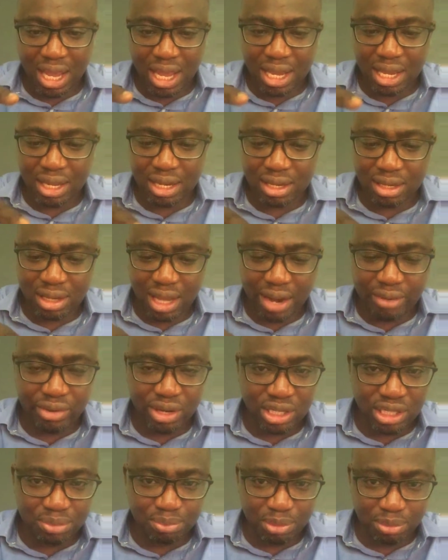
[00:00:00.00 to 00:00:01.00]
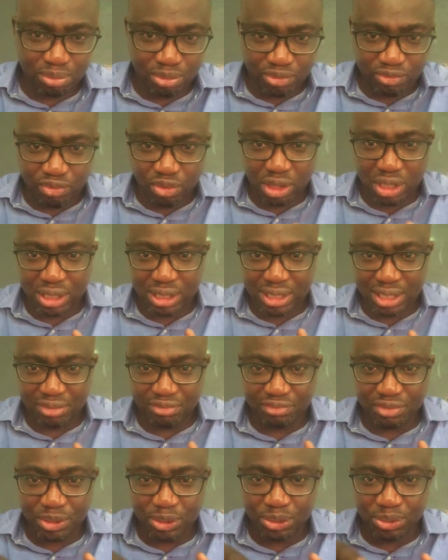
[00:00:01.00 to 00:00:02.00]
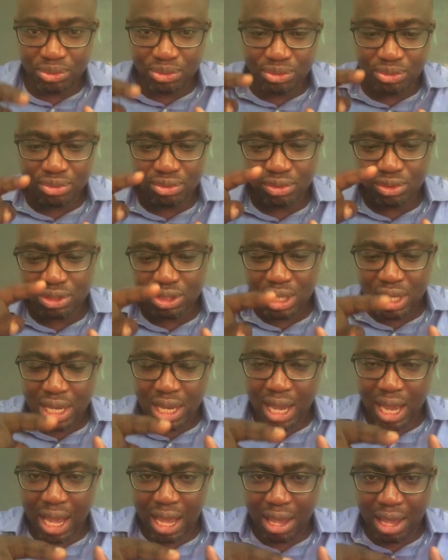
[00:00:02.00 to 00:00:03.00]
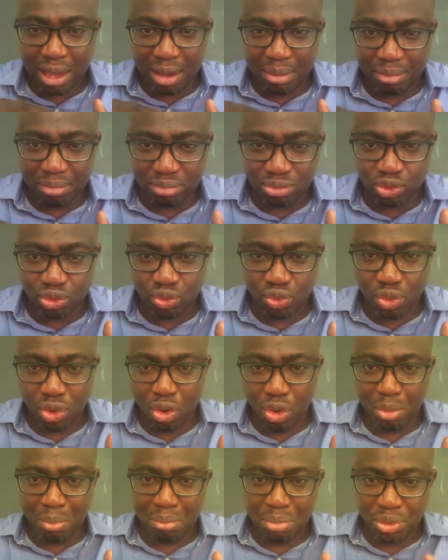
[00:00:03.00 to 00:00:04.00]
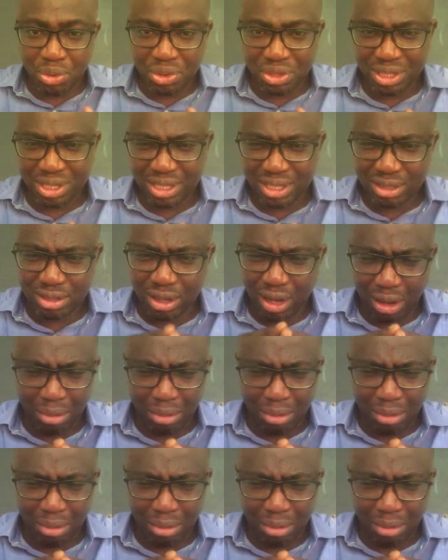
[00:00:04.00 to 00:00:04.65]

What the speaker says: I arrange people for interviews, I do onboarding.